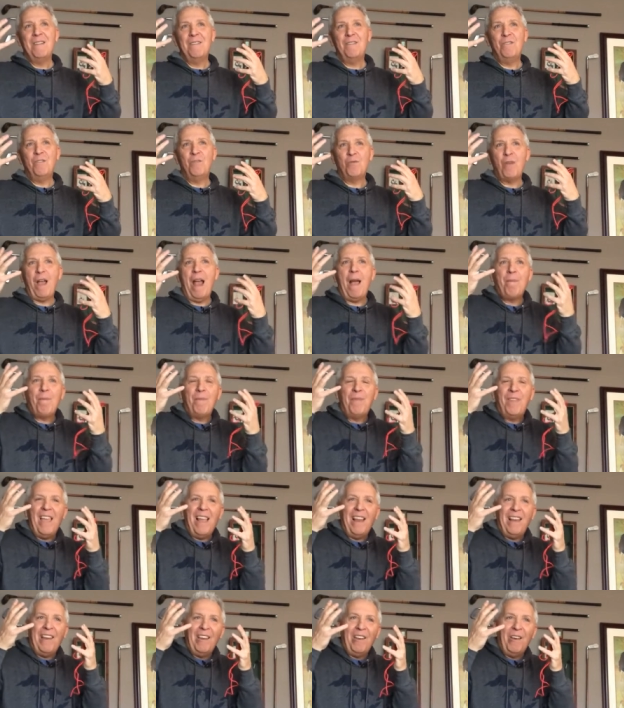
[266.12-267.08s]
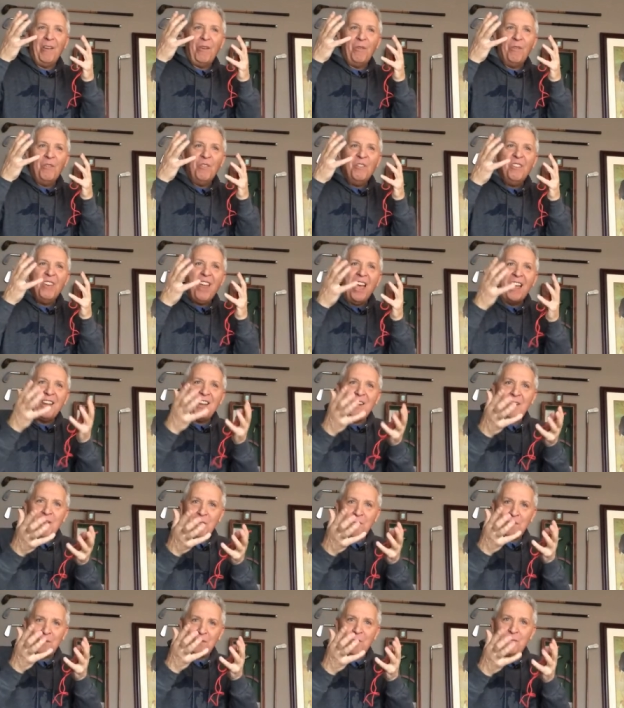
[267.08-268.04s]
drop that little nugget
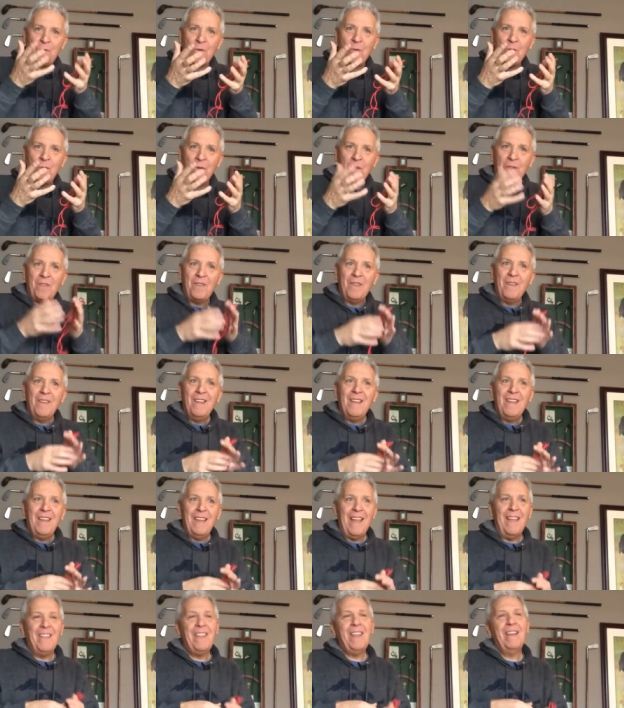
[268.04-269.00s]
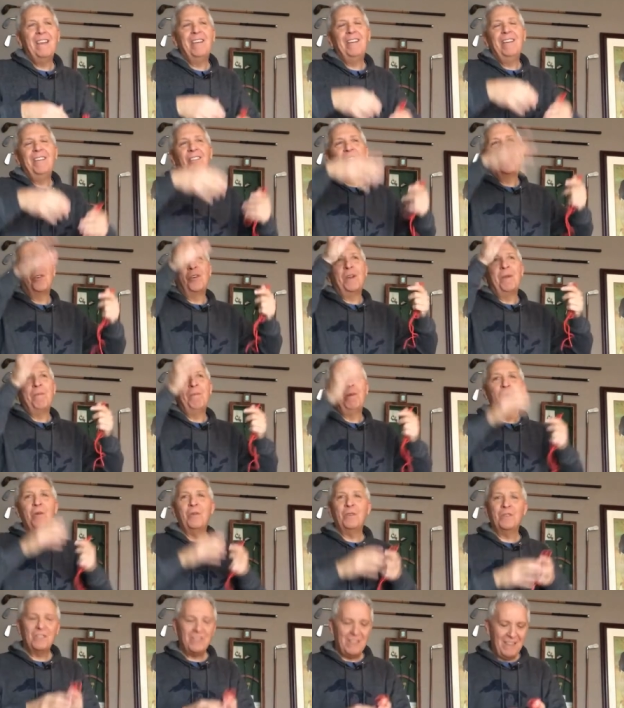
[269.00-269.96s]
of truth and then turn them
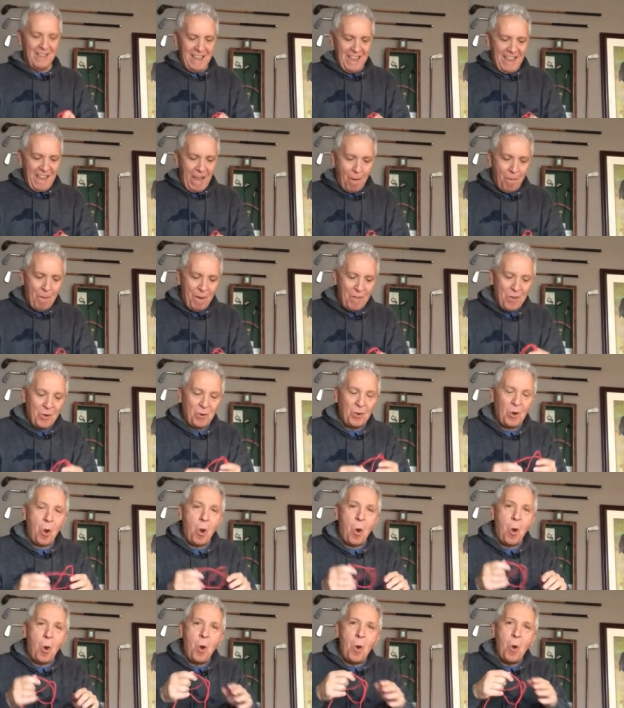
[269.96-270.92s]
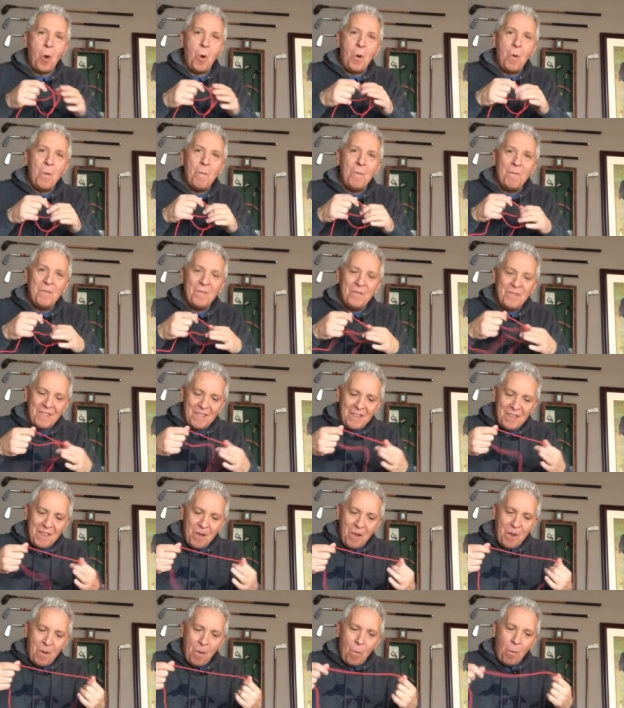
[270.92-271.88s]
loose. And when they're home
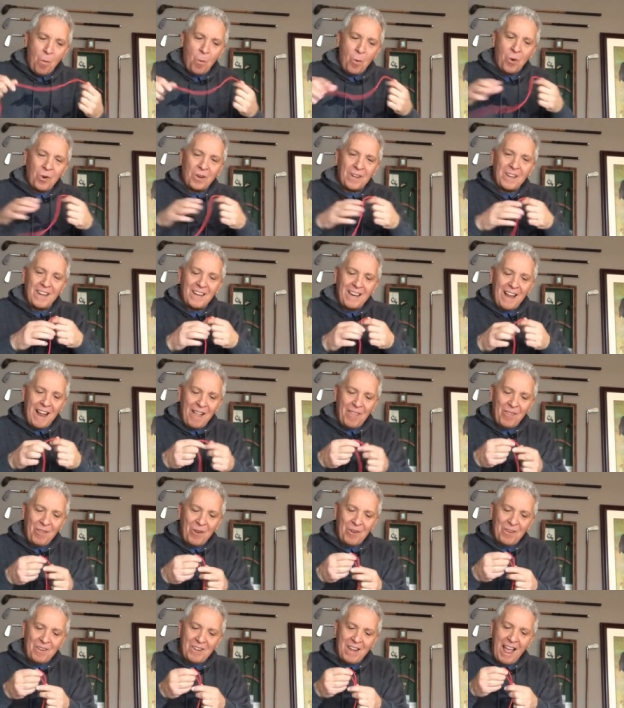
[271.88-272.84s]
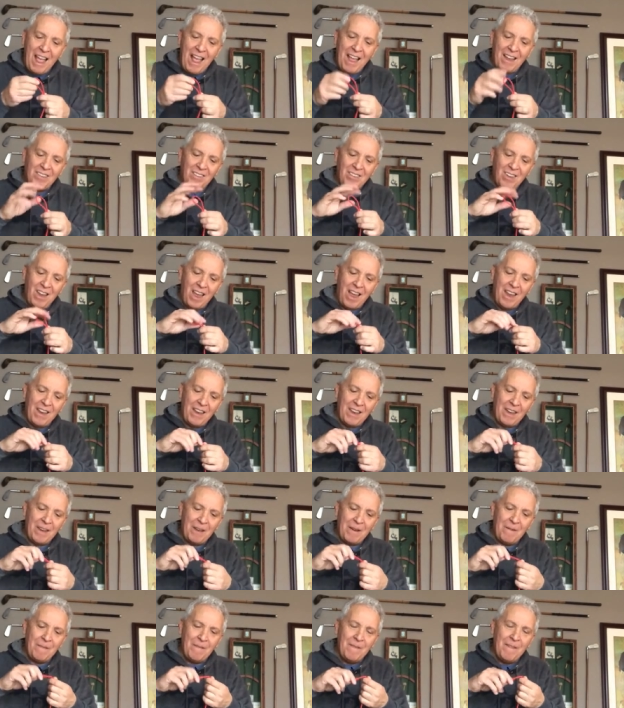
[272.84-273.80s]
working on their knot
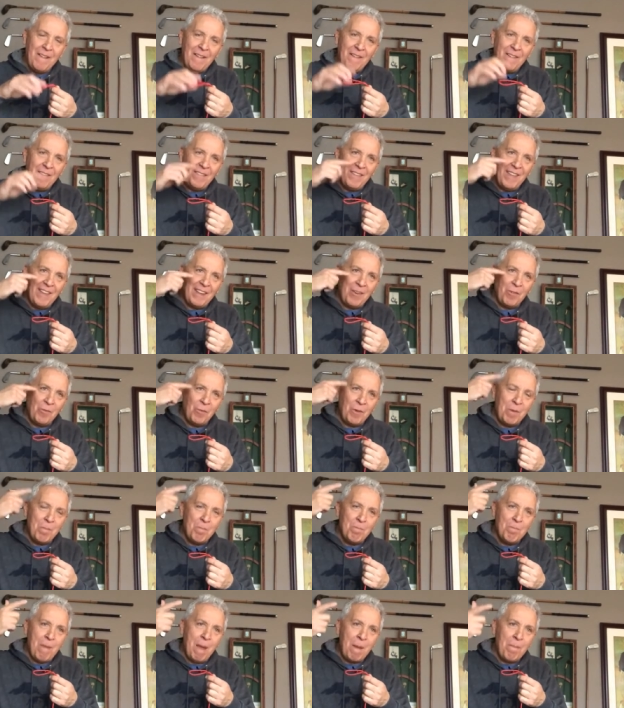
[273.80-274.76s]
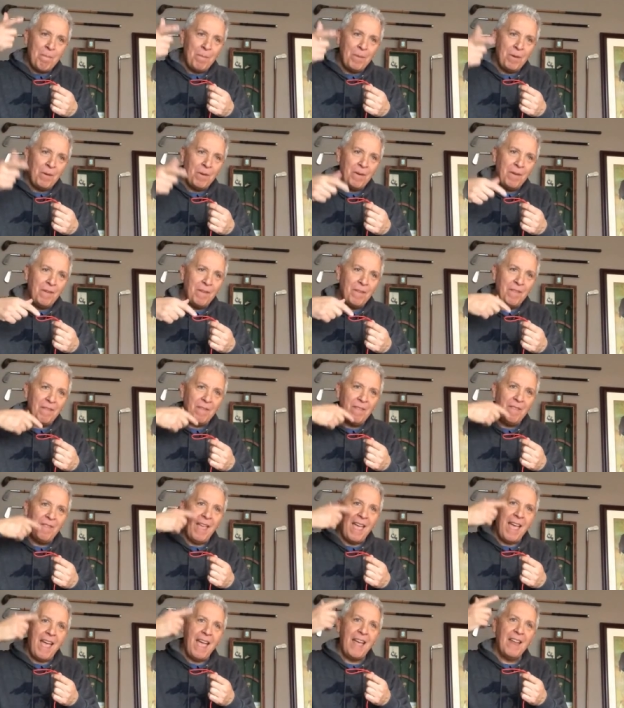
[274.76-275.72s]
tying, they can remember
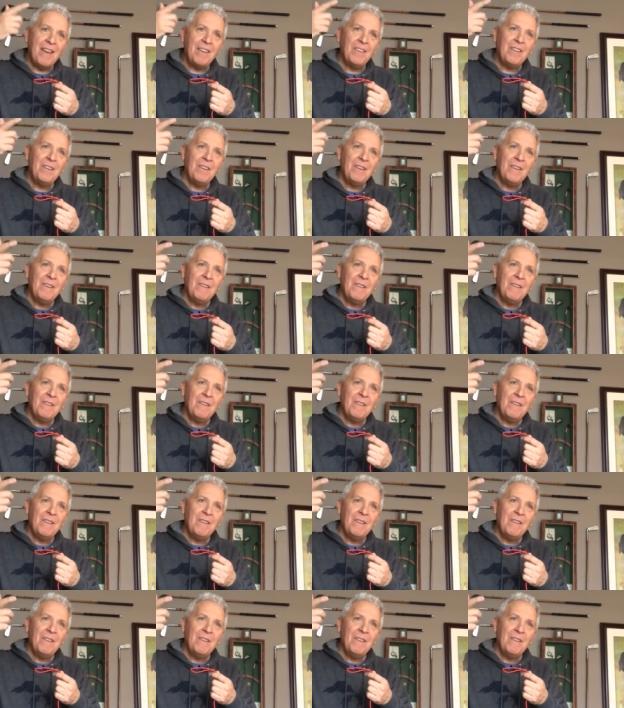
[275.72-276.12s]
that